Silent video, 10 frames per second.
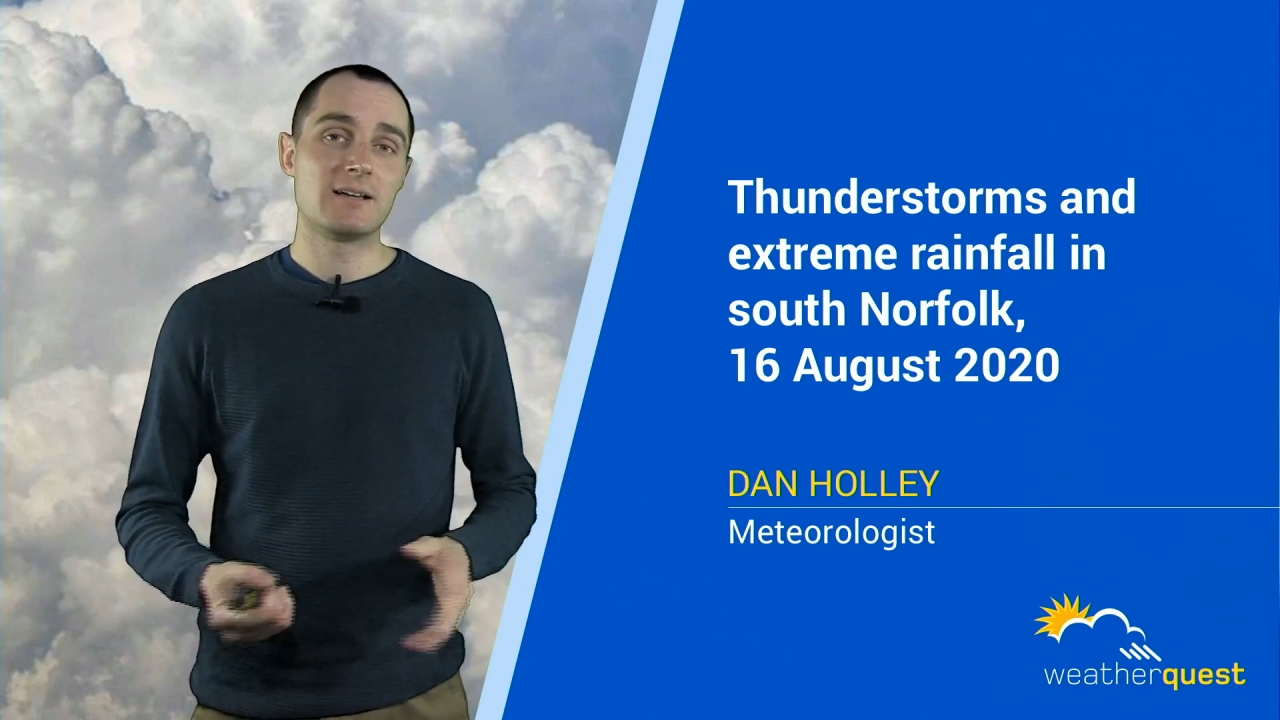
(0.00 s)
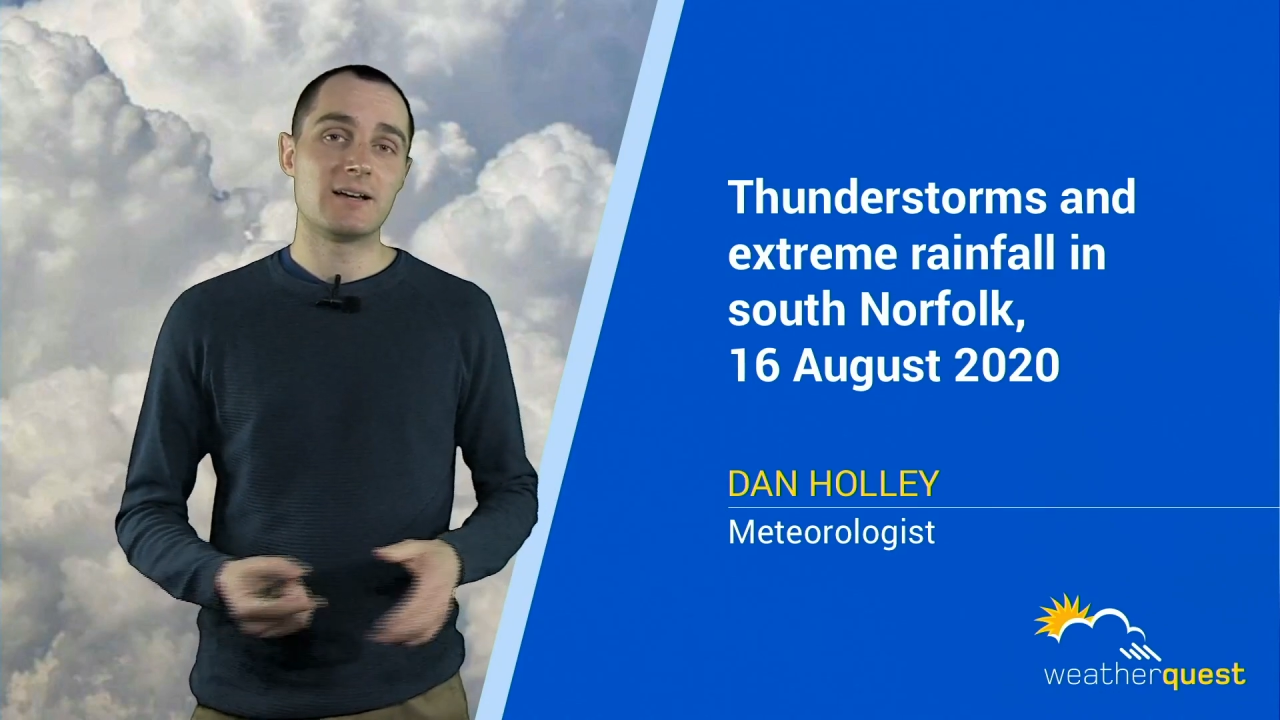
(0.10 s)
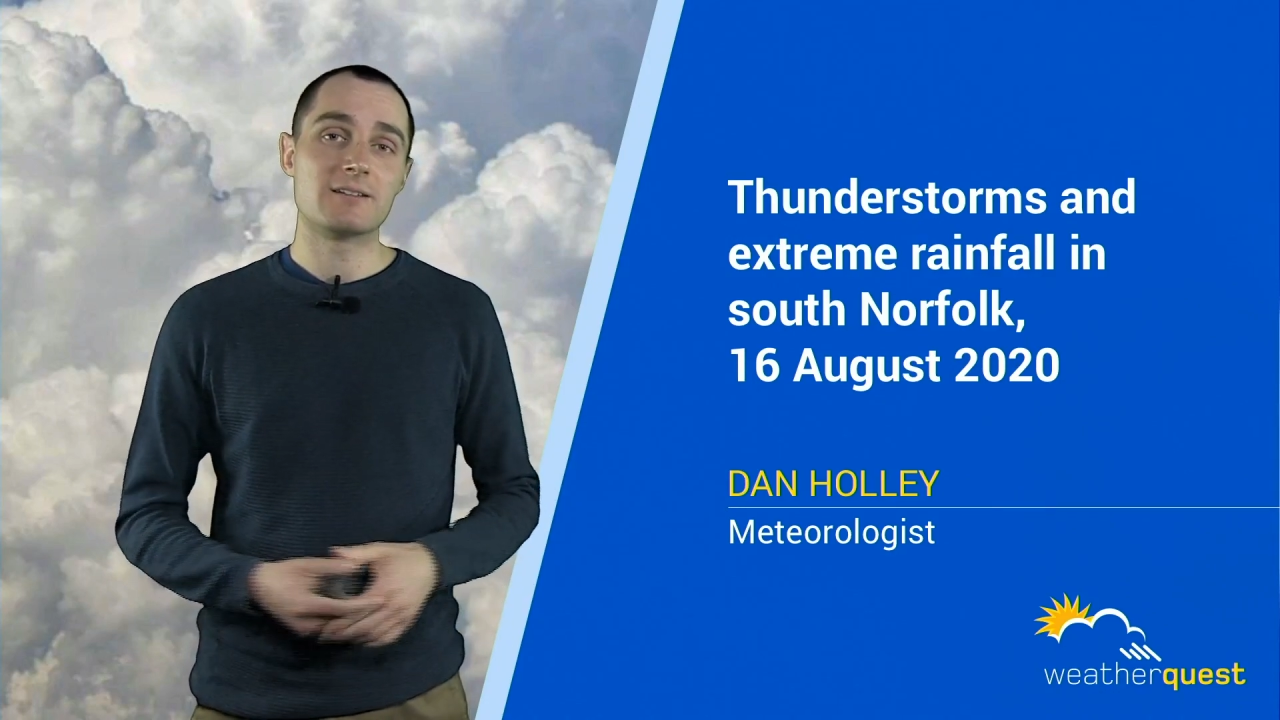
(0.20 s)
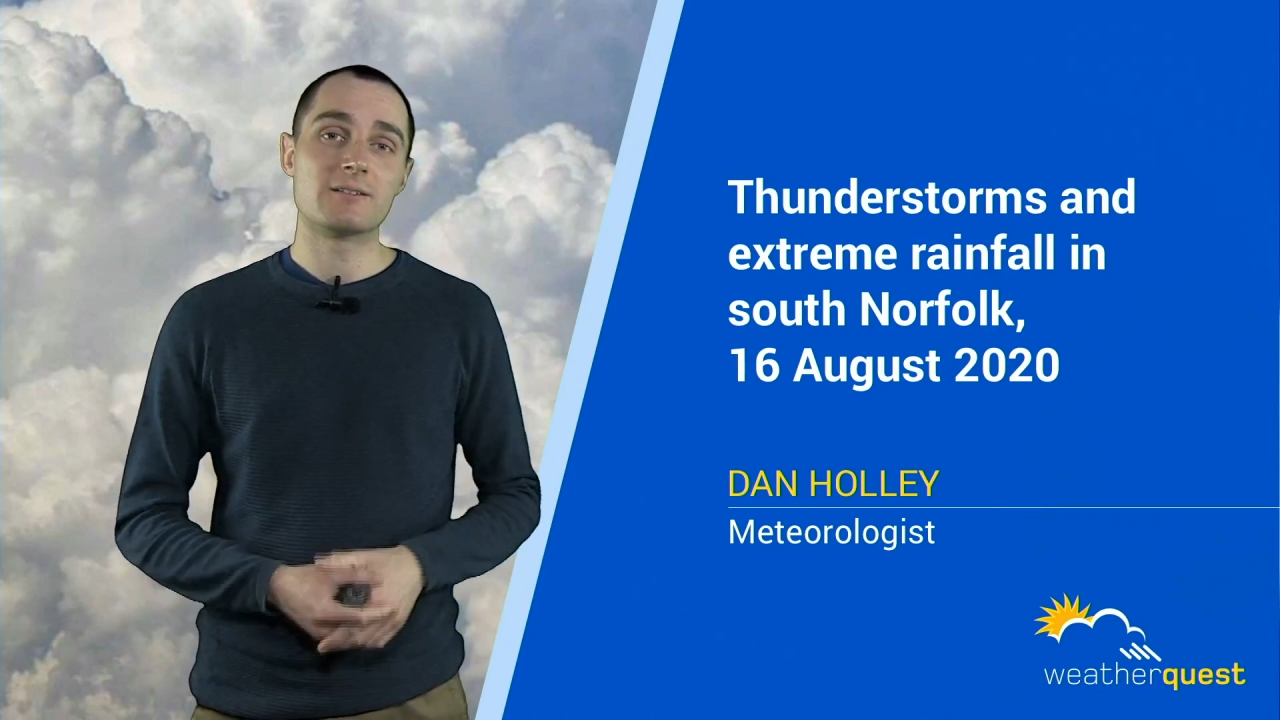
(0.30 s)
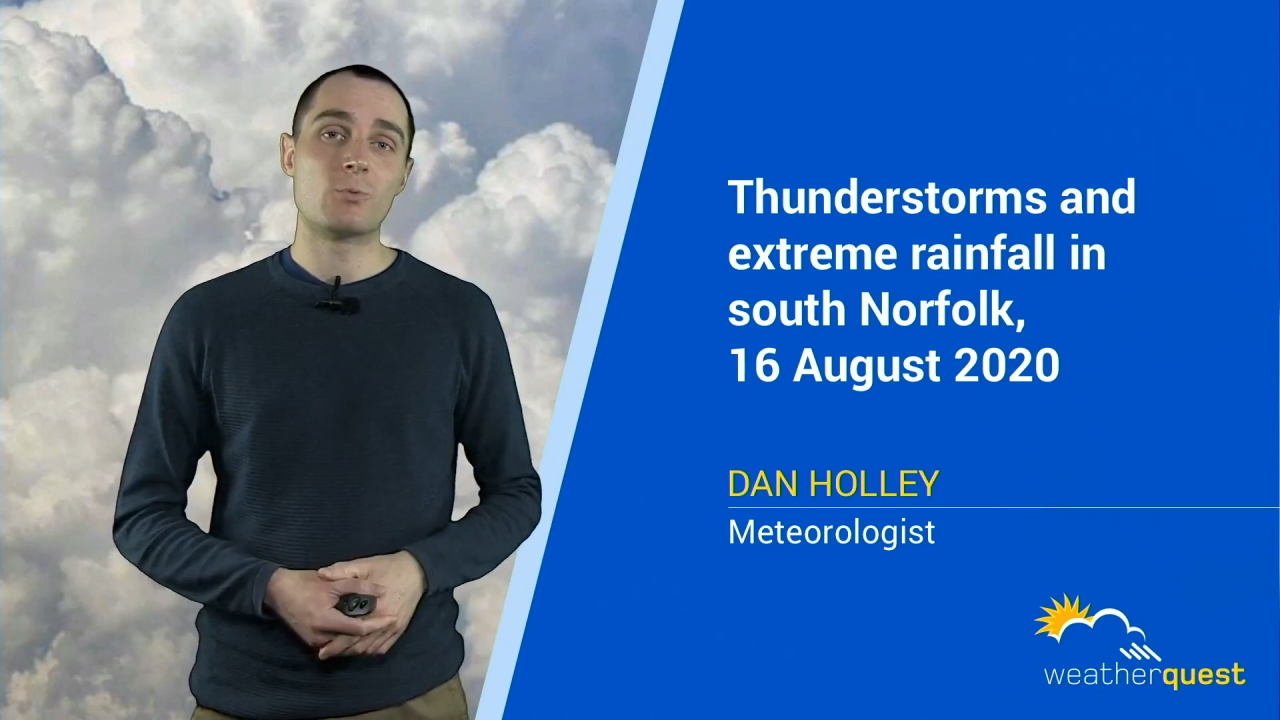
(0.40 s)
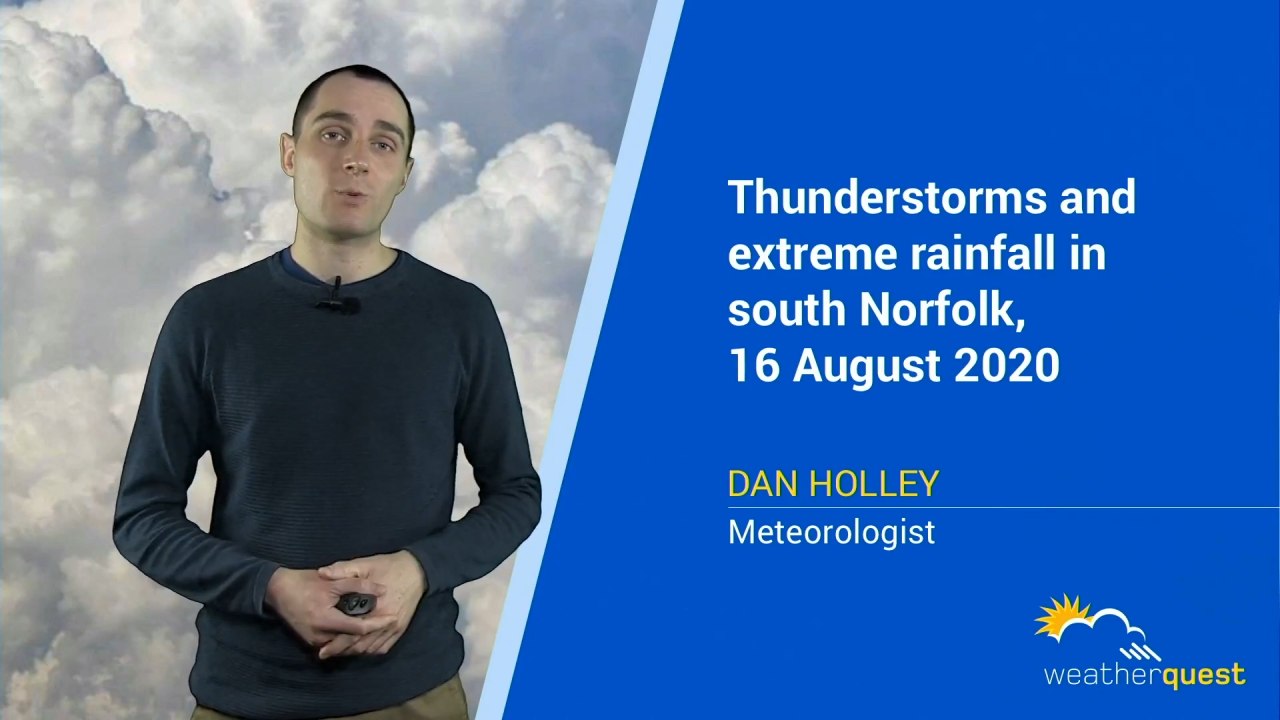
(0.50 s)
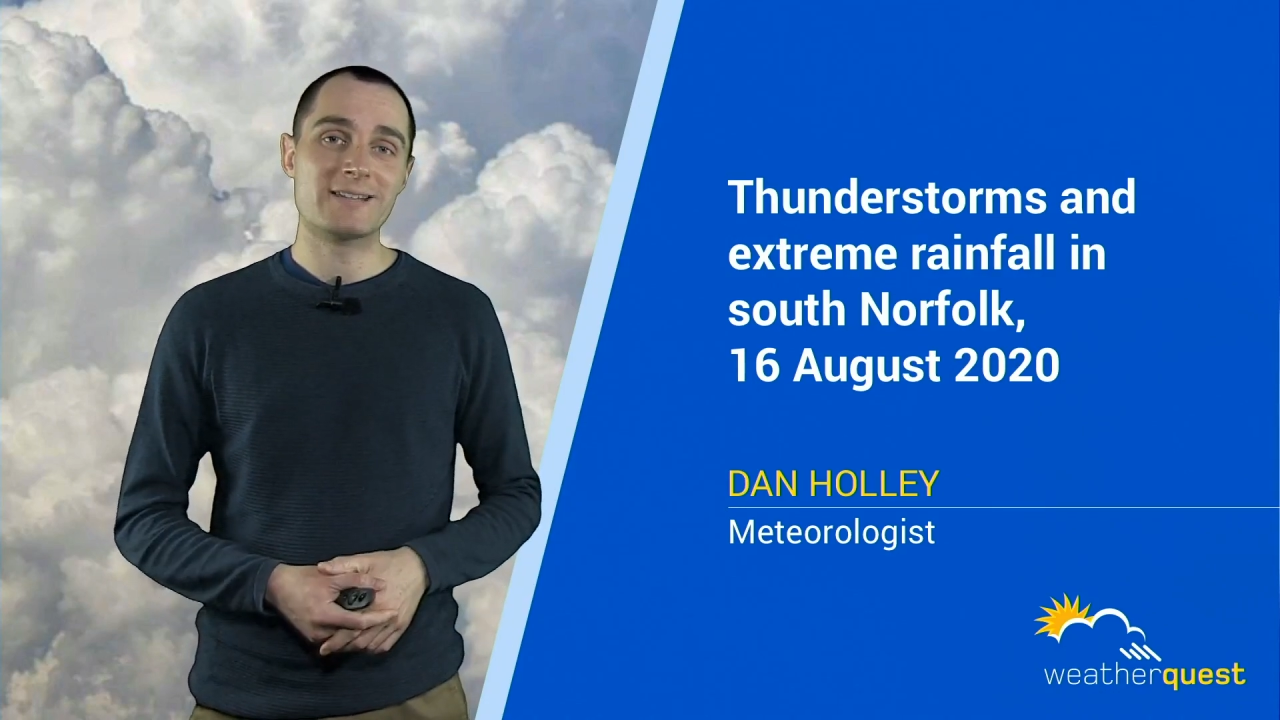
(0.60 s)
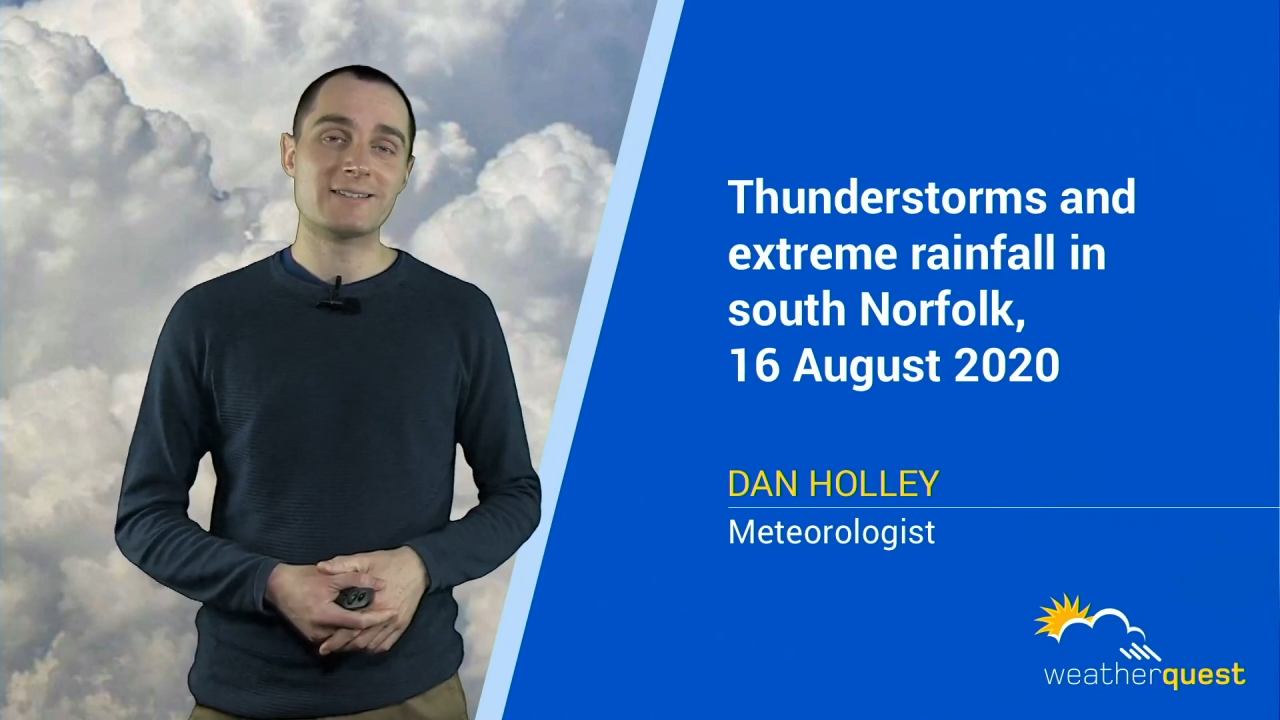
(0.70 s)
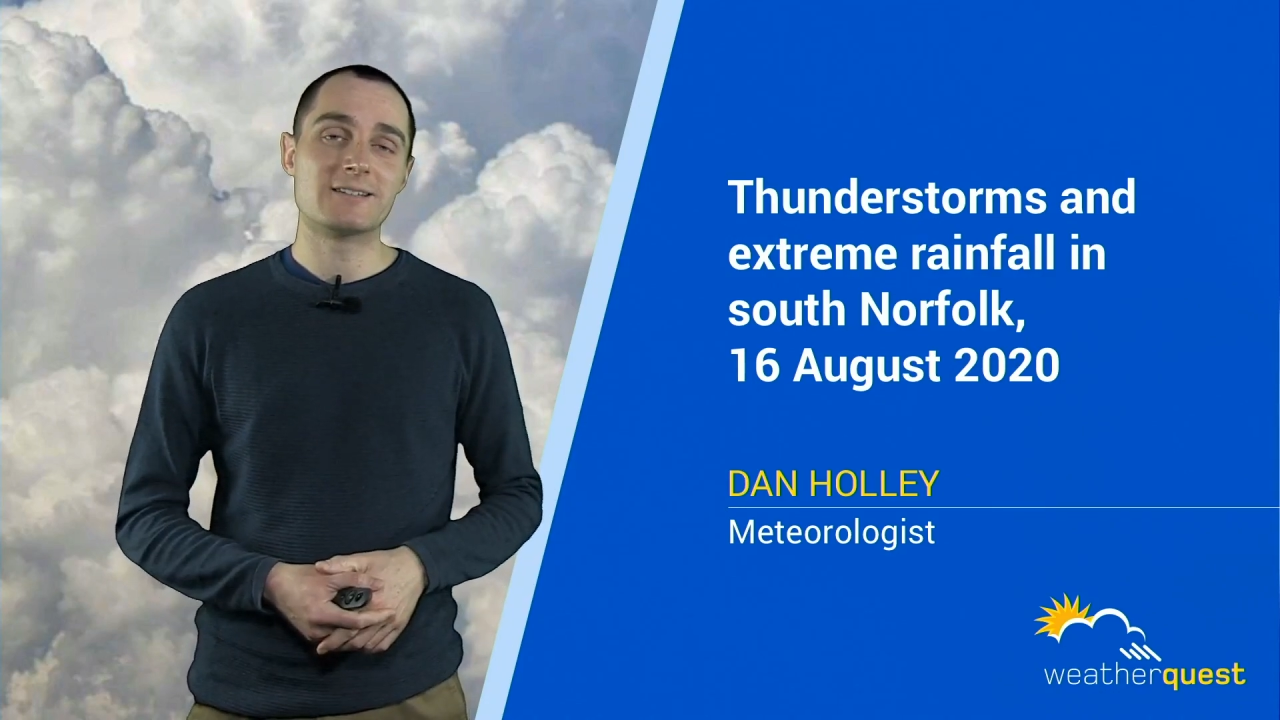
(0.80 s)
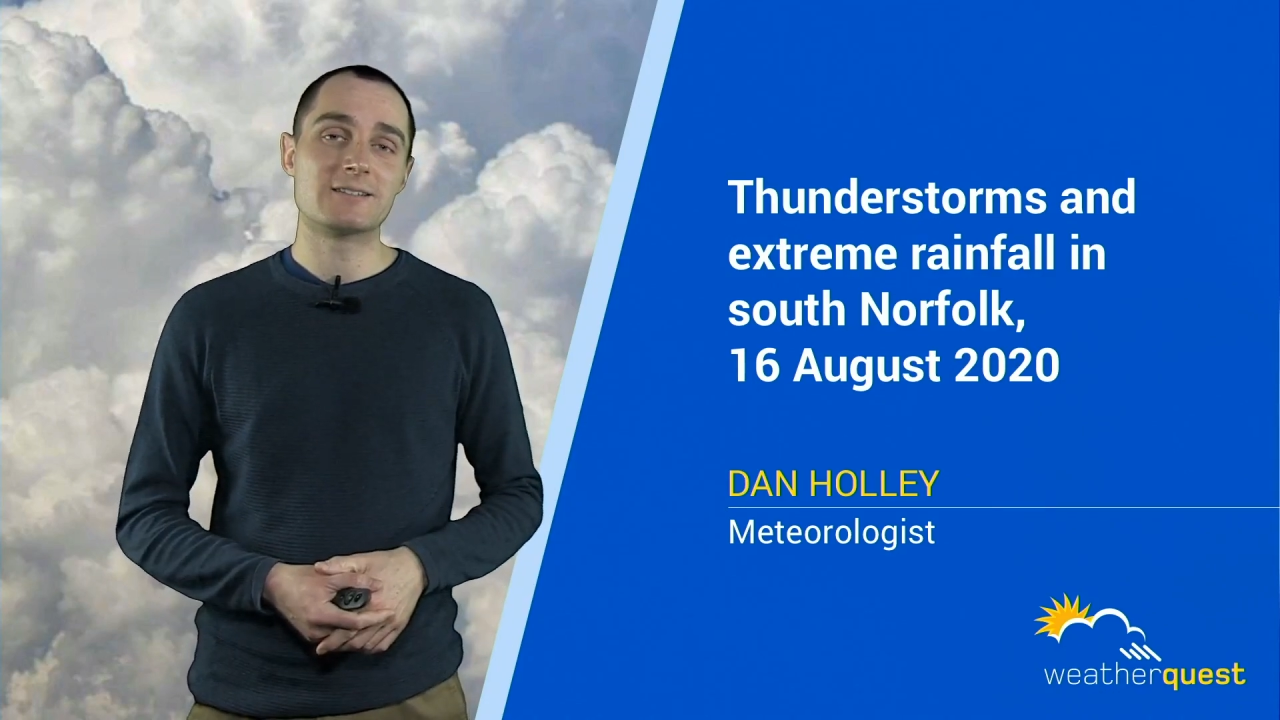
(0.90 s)
as the
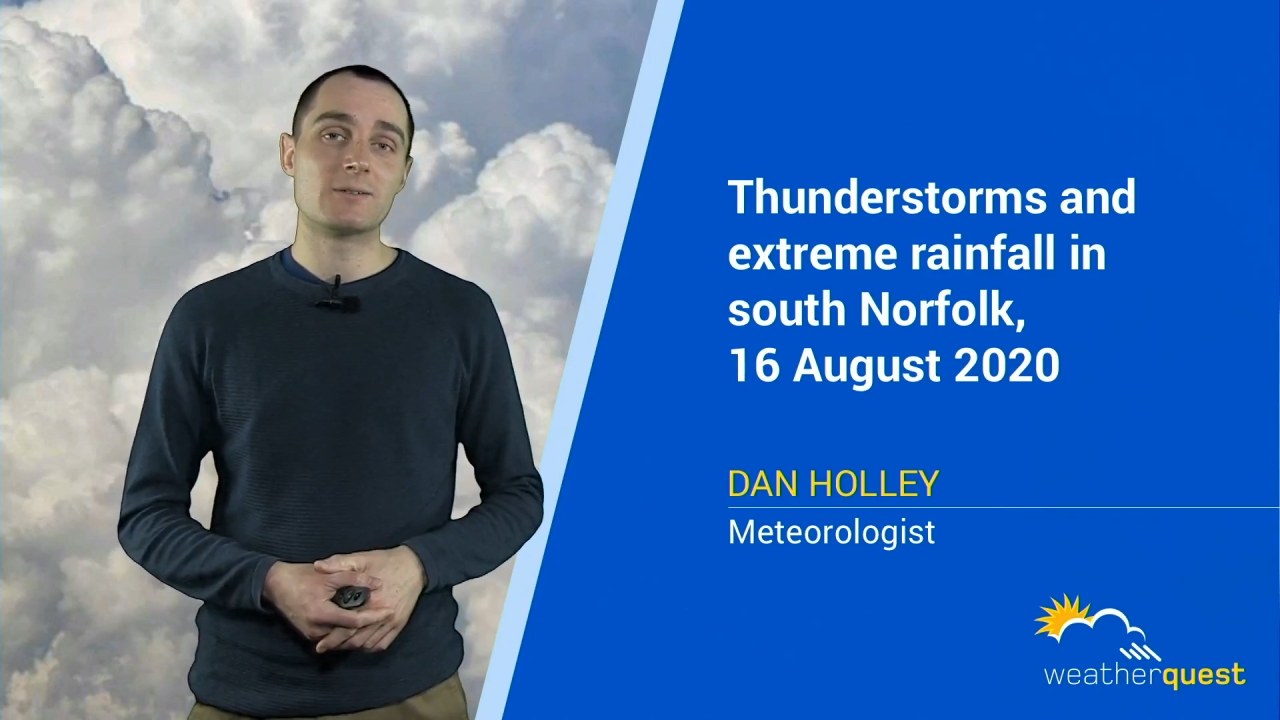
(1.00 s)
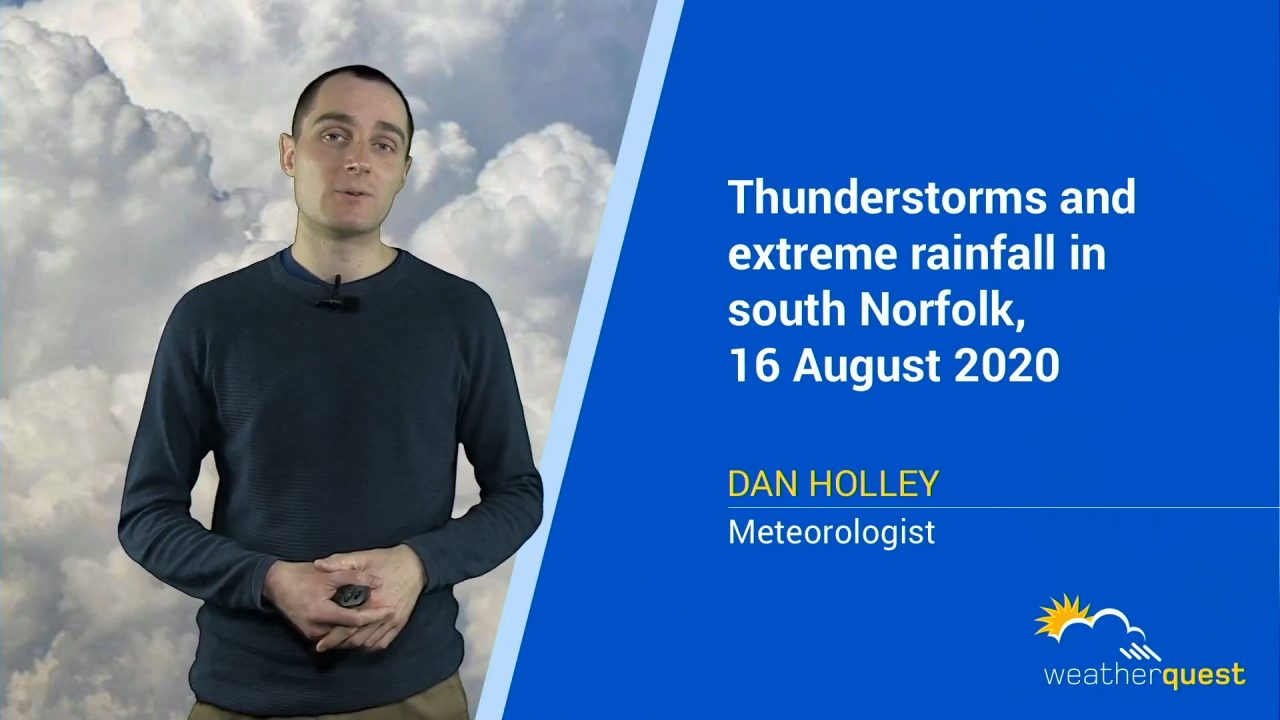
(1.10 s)
wettest